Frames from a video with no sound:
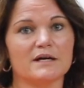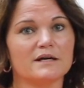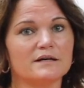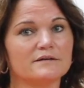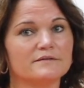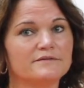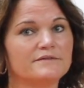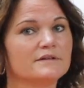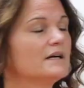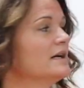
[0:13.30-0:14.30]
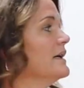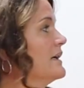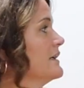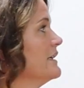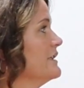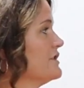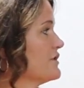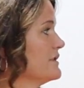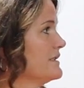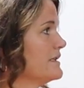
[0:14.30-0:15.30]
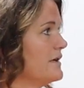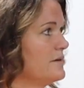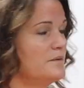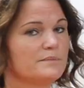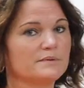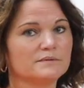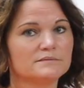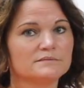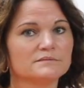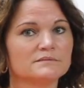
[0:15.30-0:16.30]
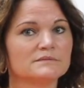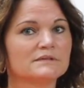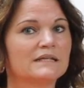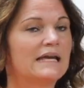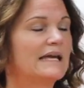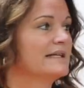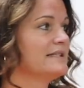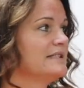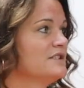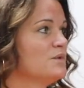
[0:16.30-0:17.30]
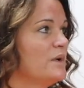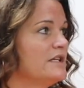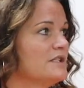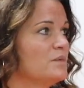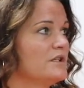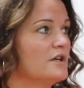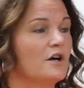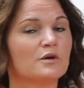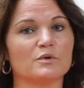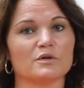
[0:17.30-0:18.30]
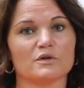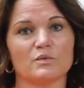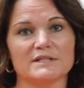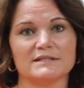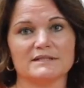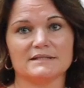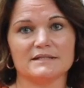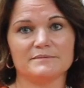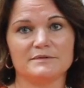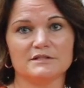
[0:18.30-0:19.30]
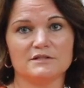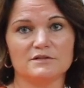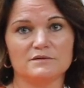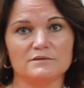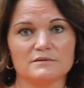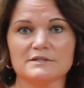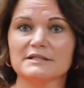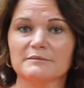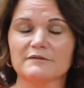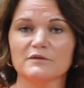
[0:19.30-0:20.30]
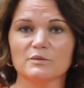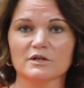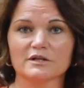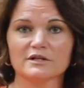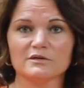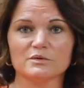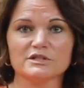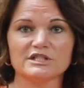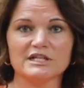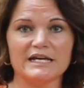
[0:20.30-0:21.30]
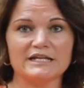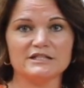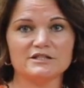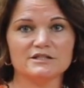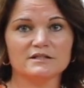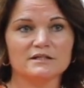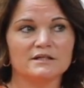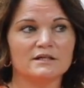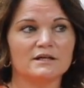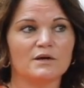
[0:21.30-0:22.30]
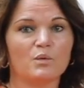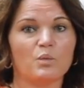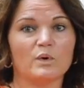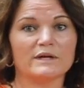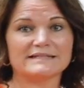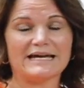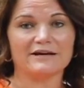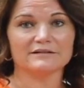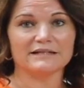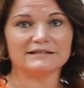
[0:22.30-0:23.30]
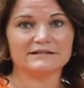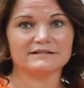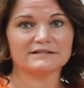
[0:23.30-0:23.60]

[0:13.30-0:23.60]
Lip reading: of an insurance scope and a situation when the homeowner wants to substitute some of the work or change what is outlined in the